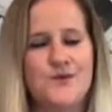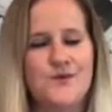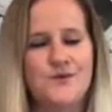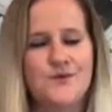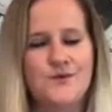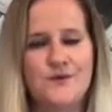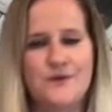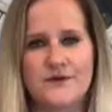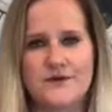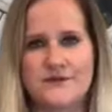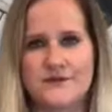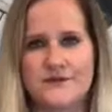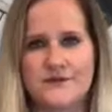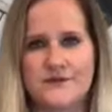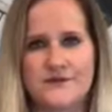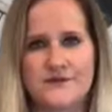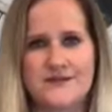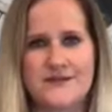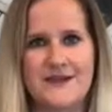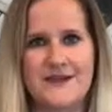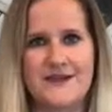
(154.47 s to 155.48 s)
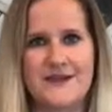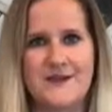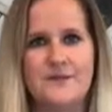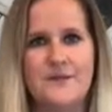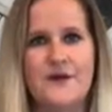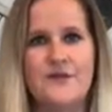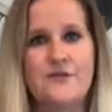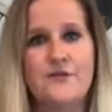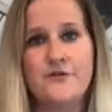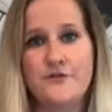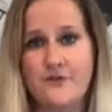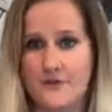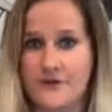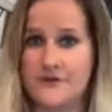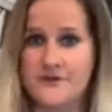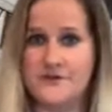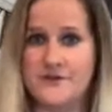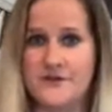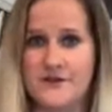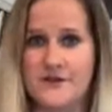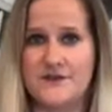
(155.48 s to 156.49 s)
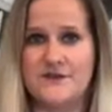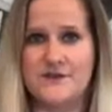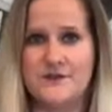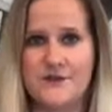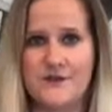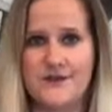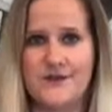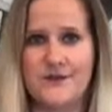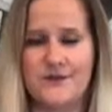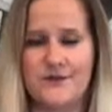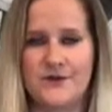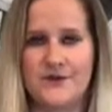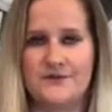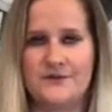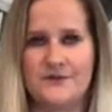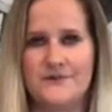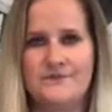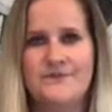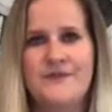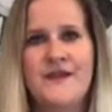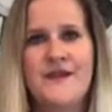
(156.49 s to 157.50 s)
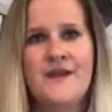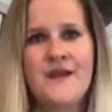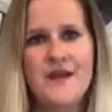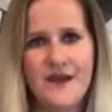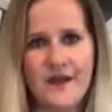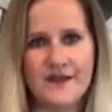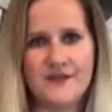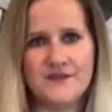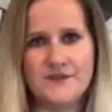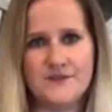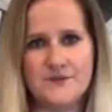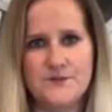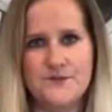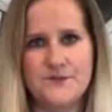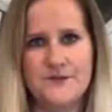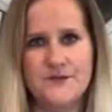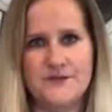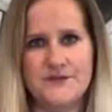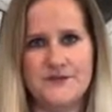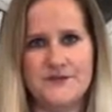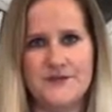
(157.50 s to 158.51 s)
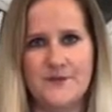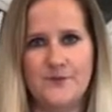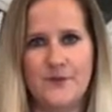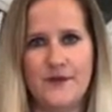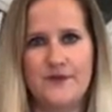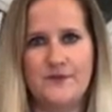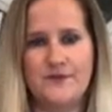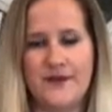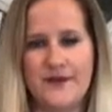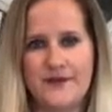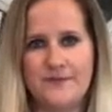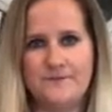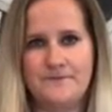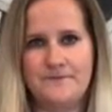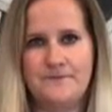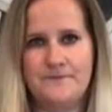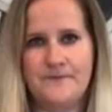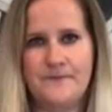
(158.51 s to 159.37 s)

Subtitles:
but weren't so excited about the phone selection that they were given. I assume you feel the same way, right?